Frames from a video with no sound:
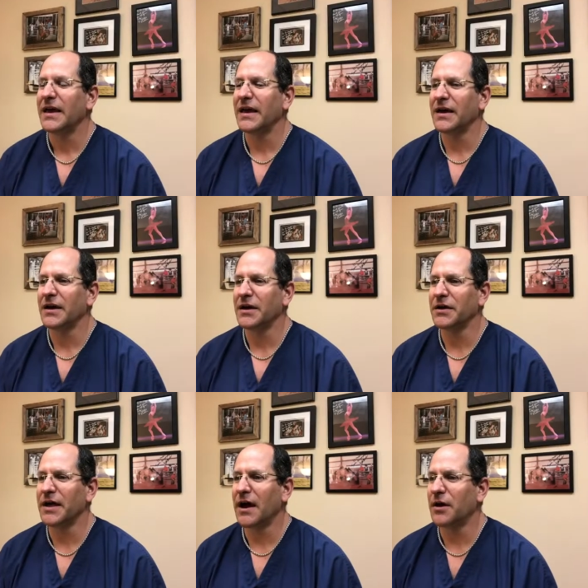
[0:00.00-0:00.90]

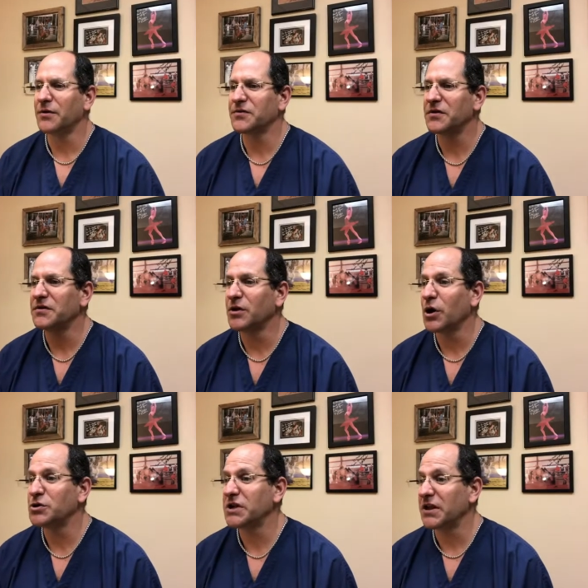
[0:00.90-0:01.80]
And how's
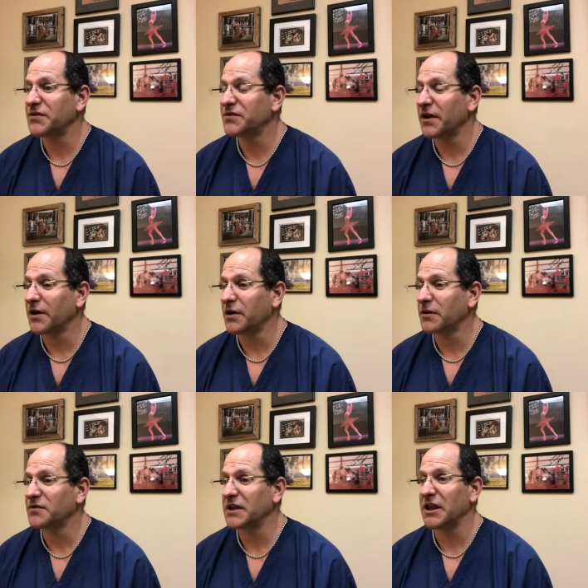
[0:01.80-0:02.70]
negotiating
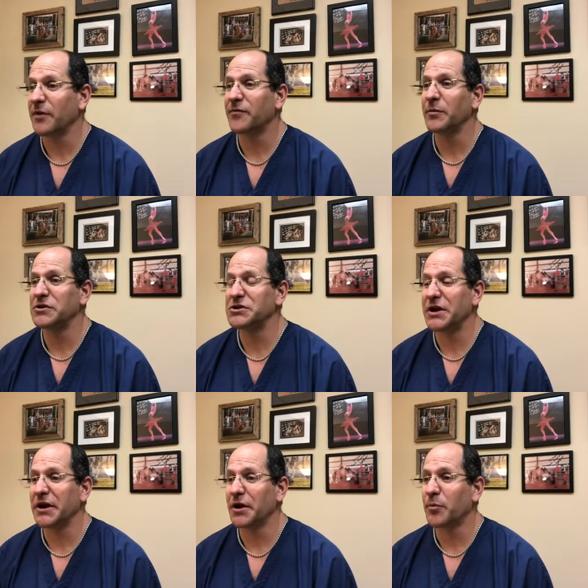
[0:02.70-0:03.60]
stairs, getting up from a
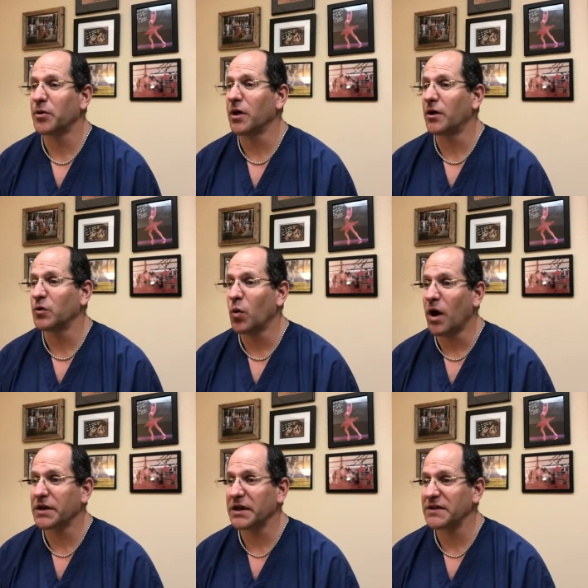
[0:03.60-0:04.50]
chair, prolonged
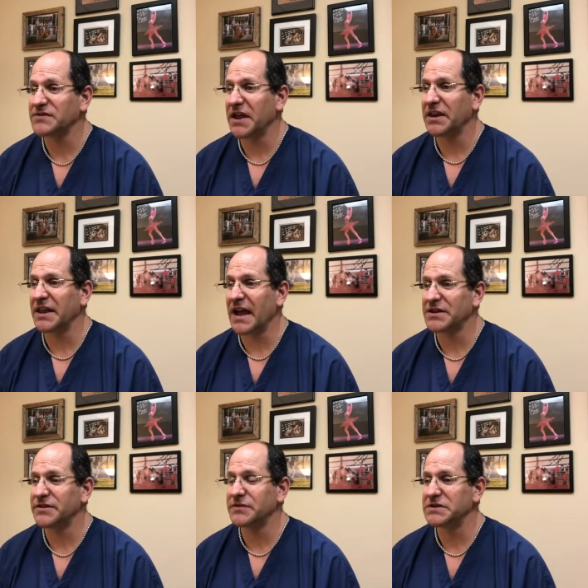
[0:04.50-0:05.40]
walking, standing
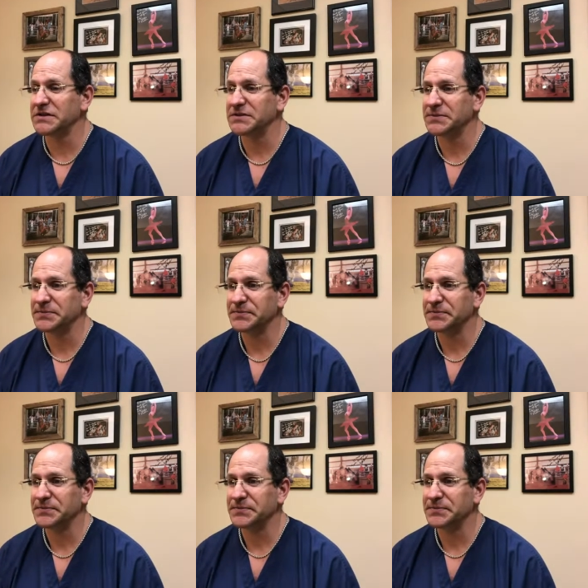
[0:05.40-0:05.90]
activities?